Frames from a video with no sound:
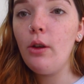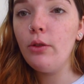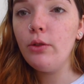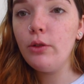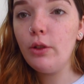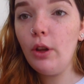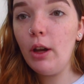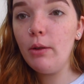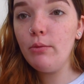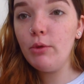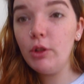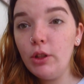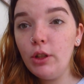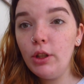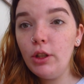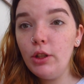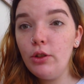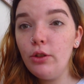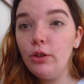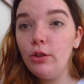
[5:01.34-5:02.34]
So I'm just
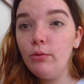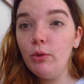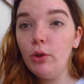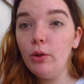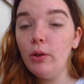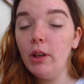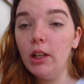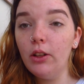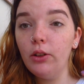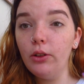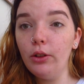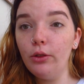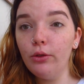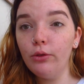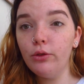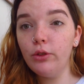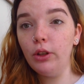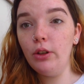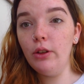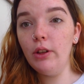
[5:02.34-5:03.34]
going to zoom you in a little
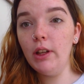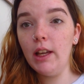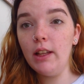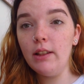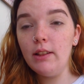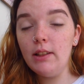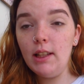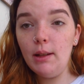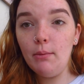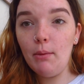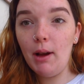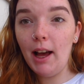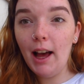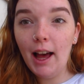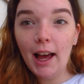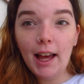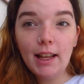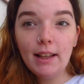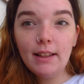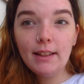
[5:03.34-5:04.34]
so you can see my
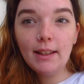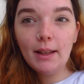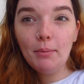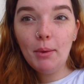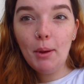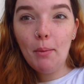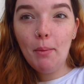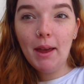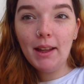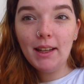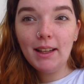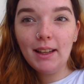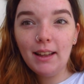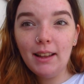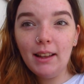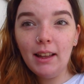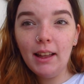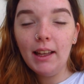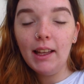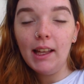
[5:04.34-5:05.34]
eyes a bit better.